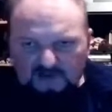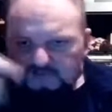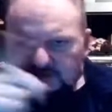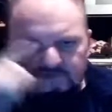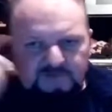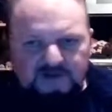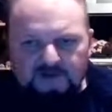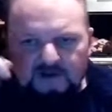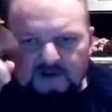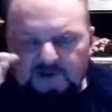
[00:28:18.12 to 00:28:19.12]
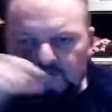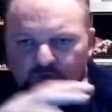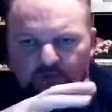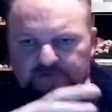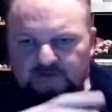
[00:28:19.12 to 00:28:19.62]
seen spinning around, not
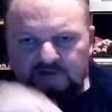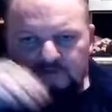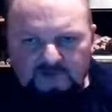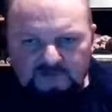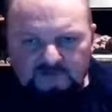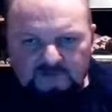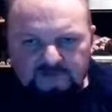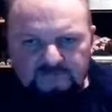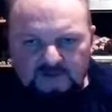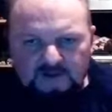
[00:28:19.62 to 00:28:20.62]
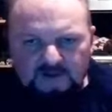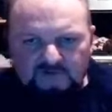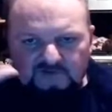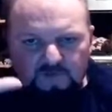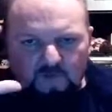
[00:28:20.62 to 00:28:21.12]
torch lights, but sort of
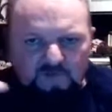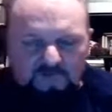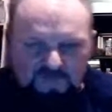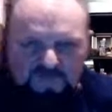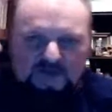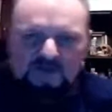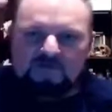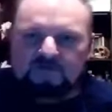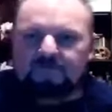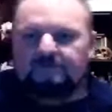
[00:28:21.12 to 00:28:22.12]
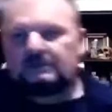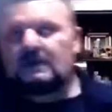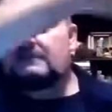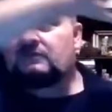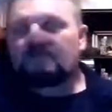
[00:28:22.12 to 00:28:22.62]
small spheres of
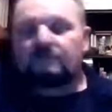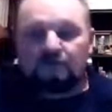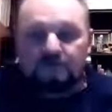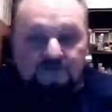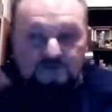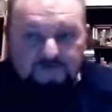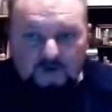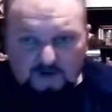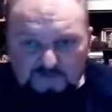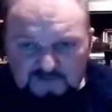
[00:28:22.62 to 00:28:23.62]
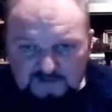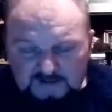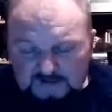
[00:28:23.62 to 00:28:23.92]
light sort of shooting through the forest.